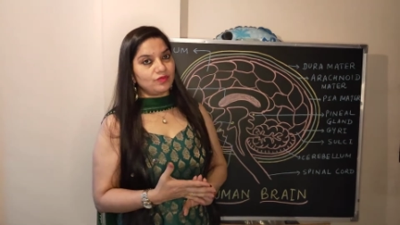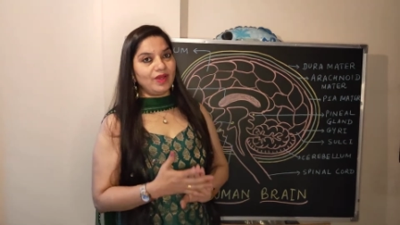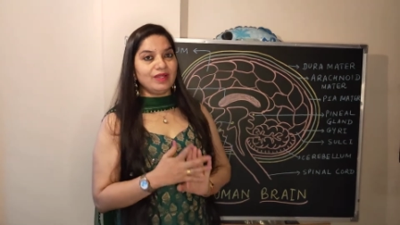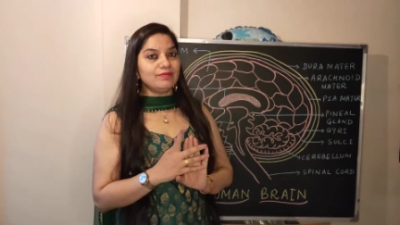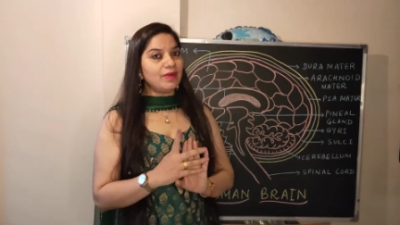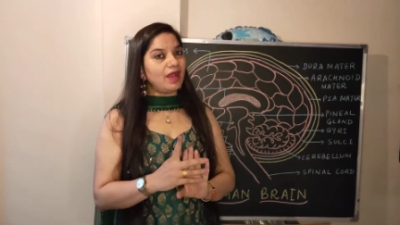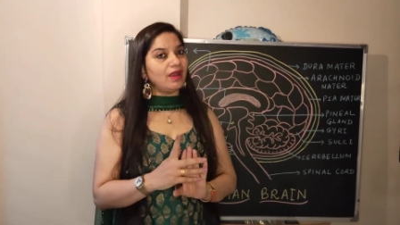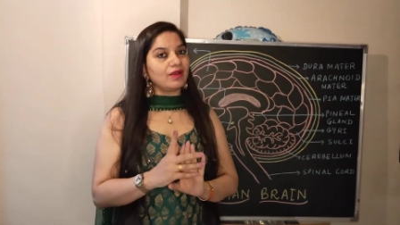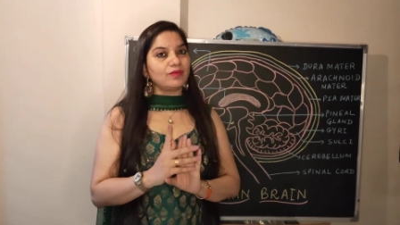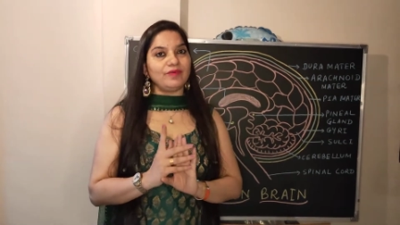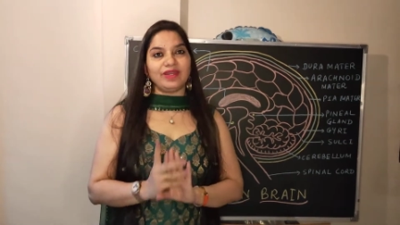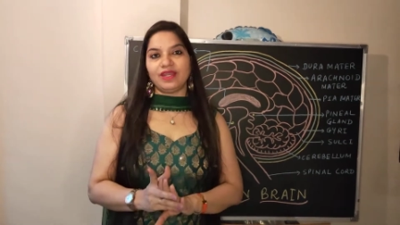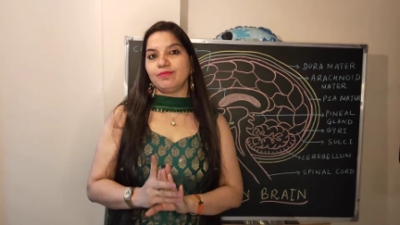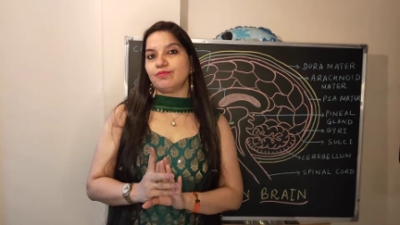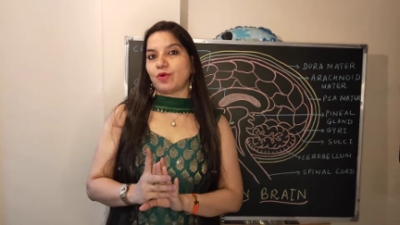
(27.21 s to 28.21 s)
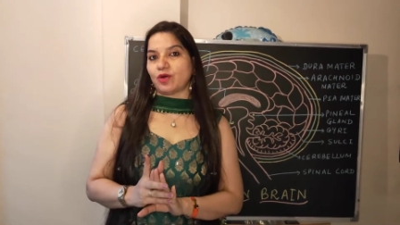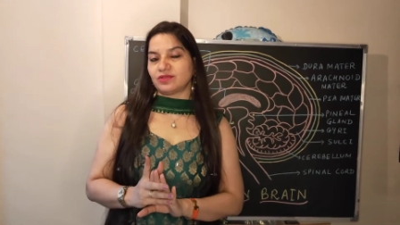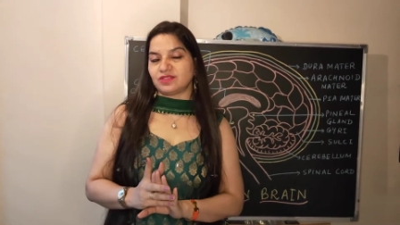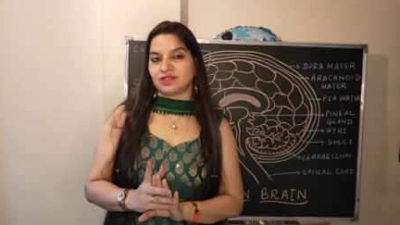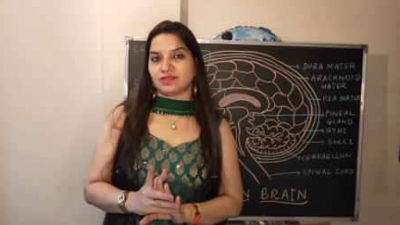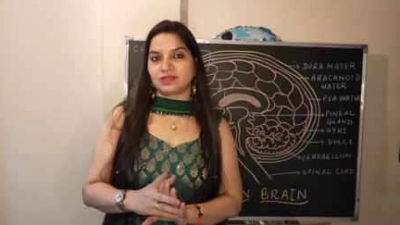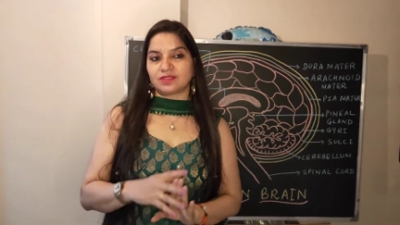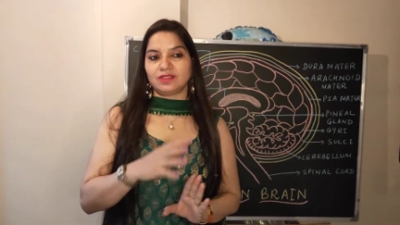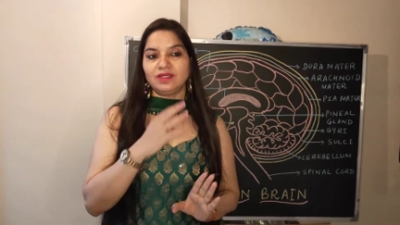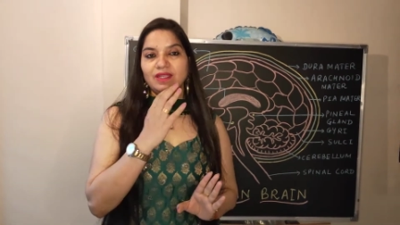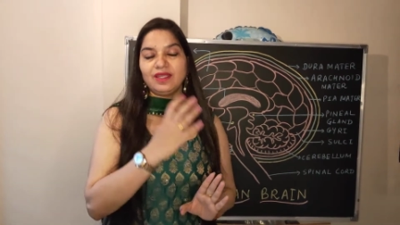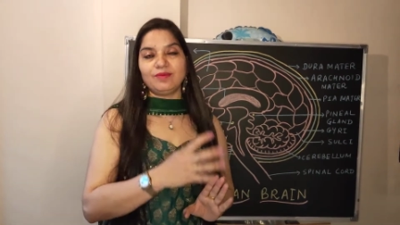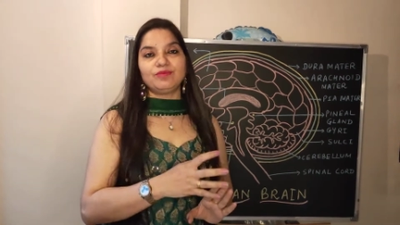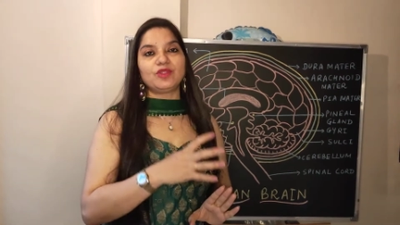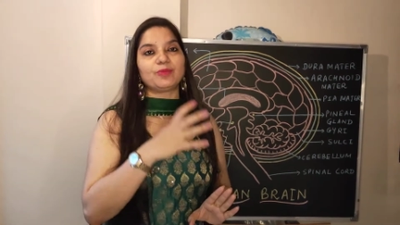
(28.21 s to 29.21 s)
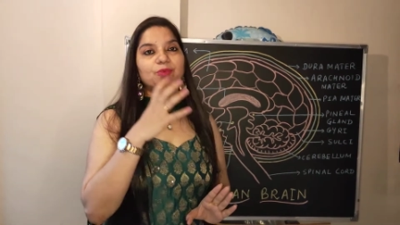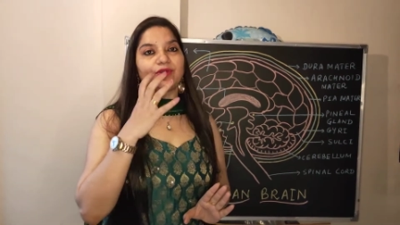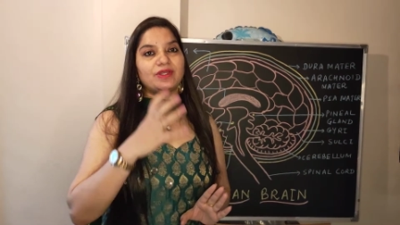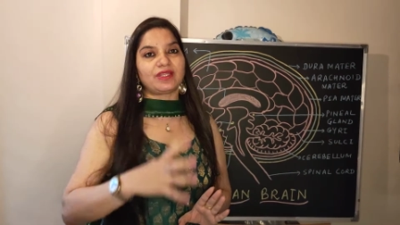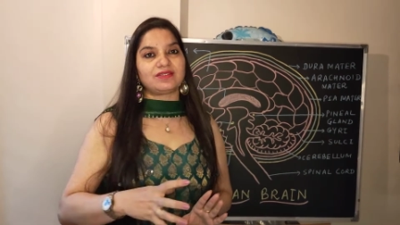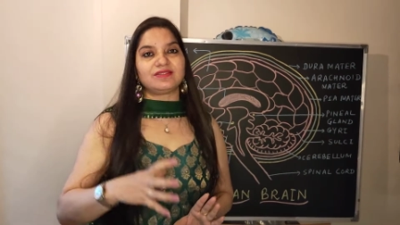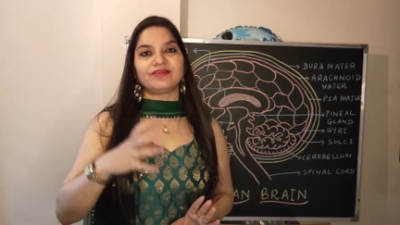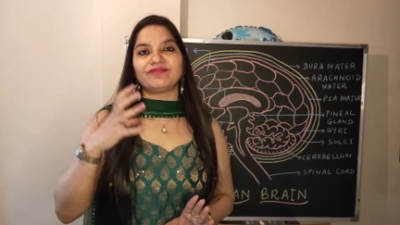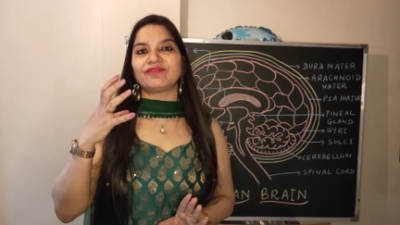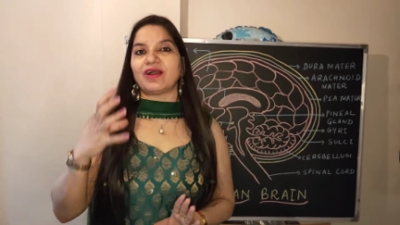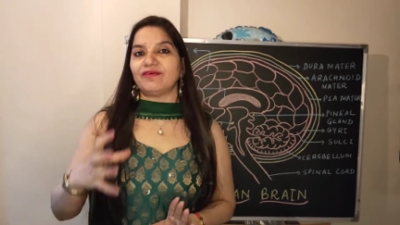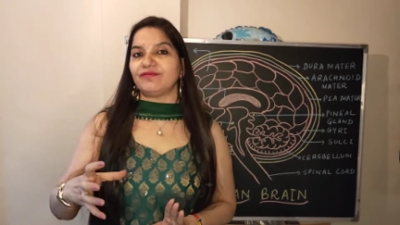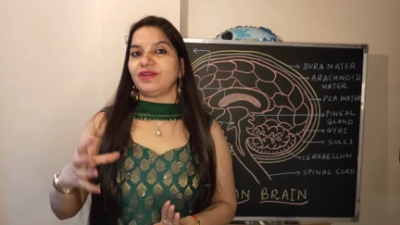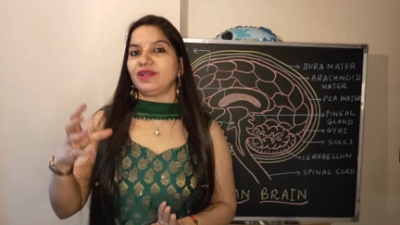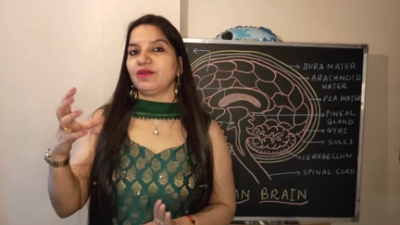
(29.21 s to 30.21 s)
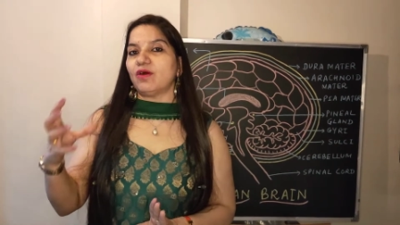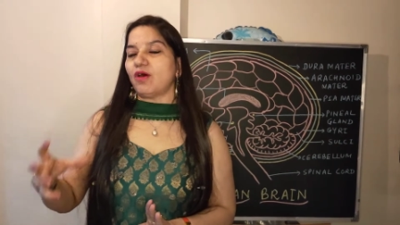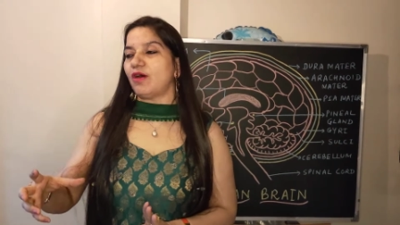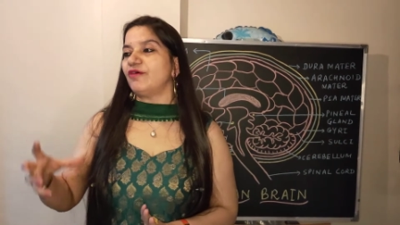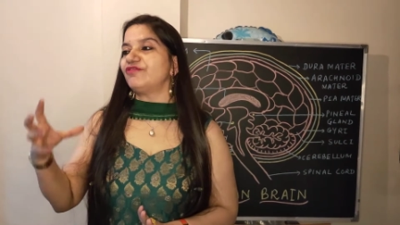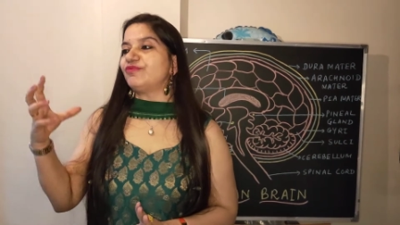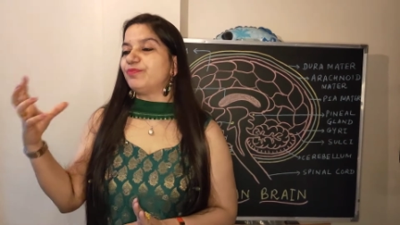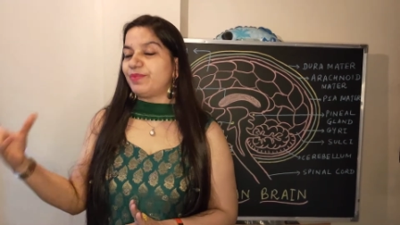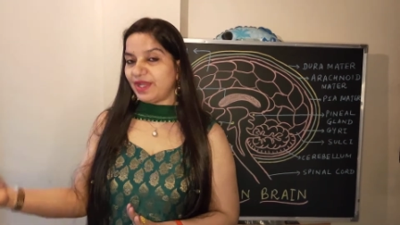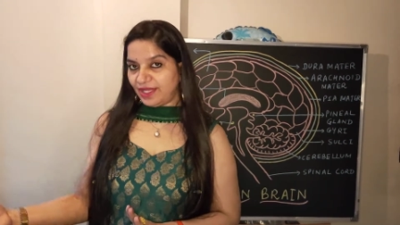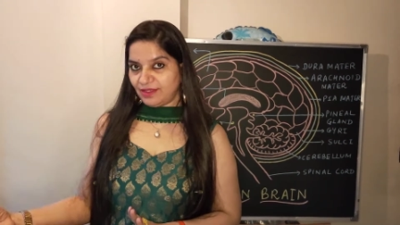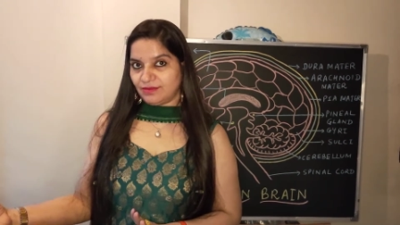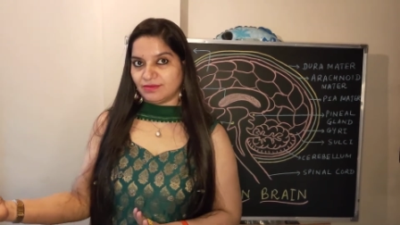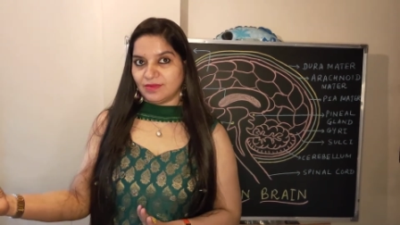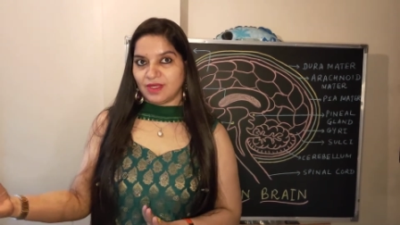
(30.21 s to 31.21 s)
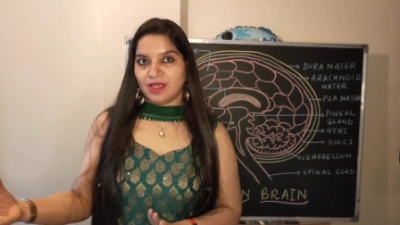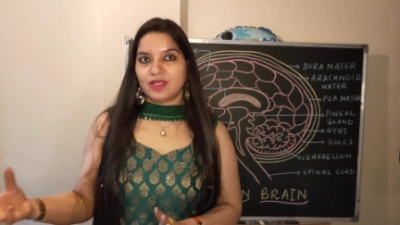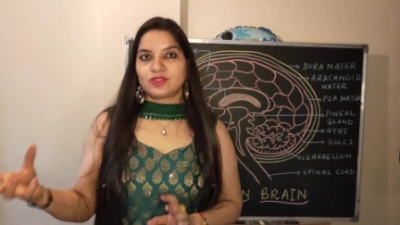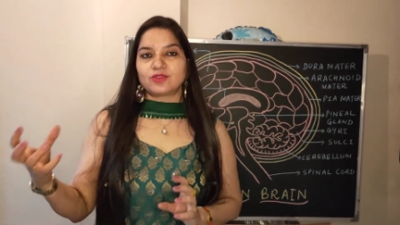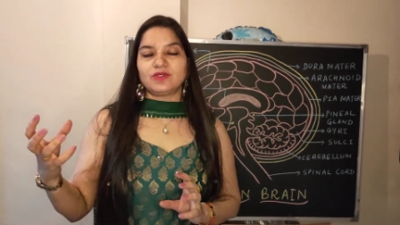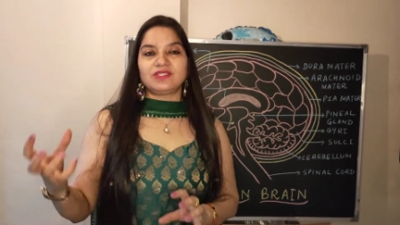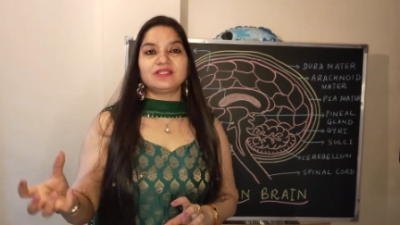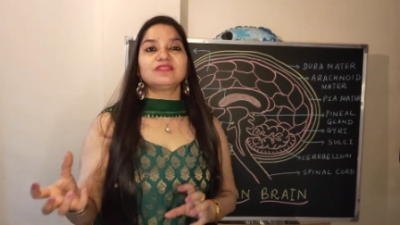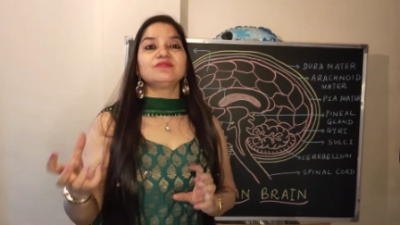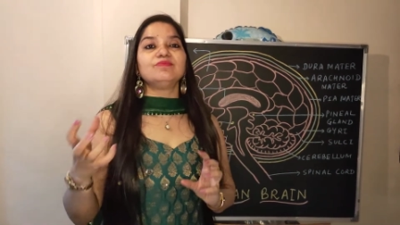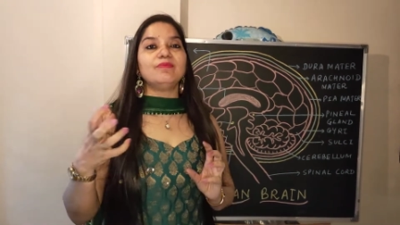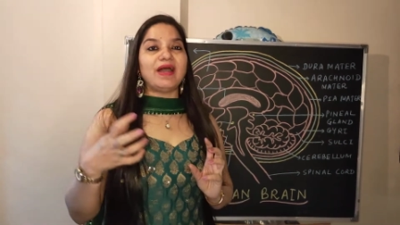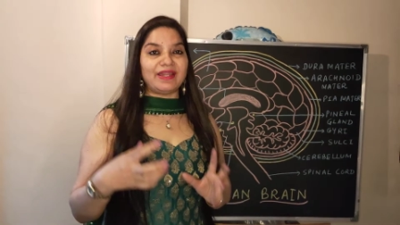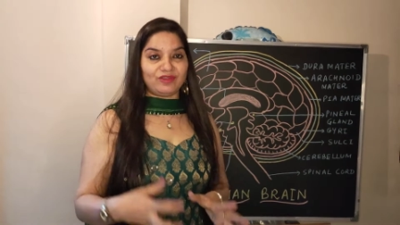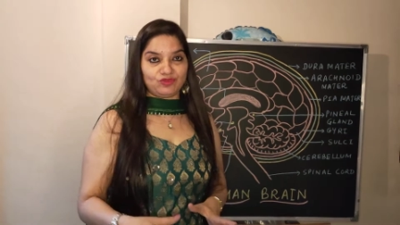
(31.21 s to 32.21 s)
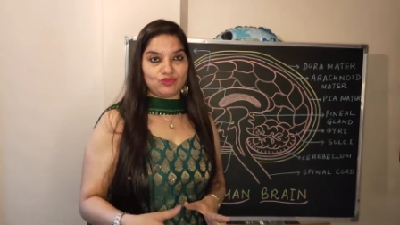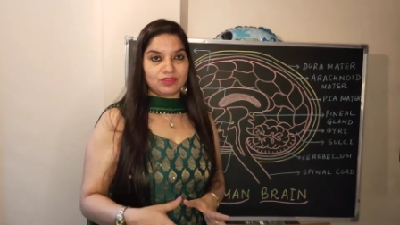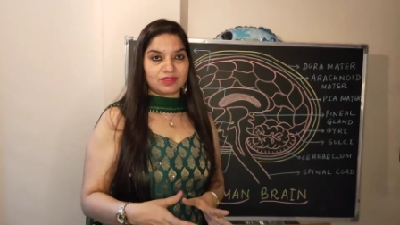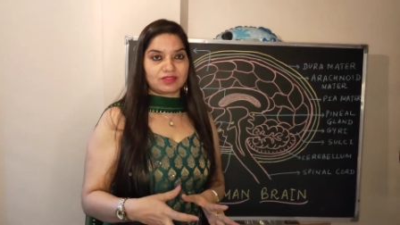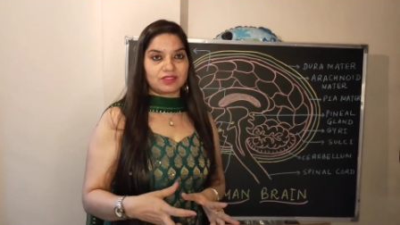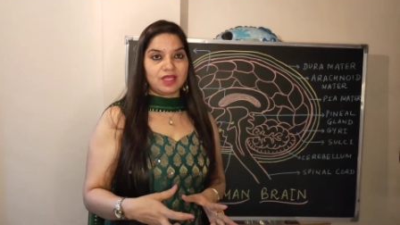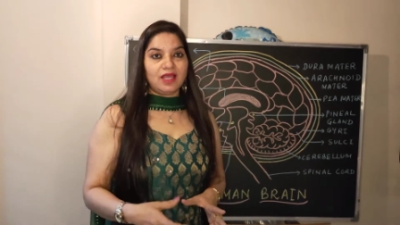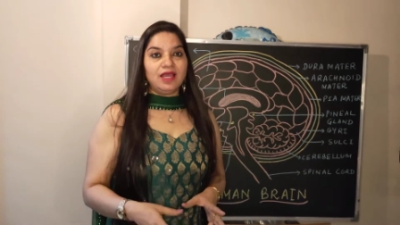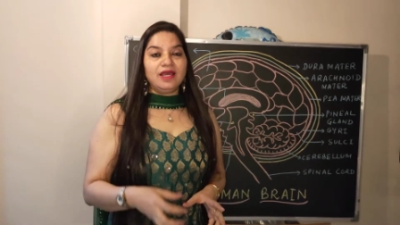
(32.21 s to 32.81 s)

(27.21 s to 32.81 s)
One mark, very important. Name the protective covering of brain. So it is meninges.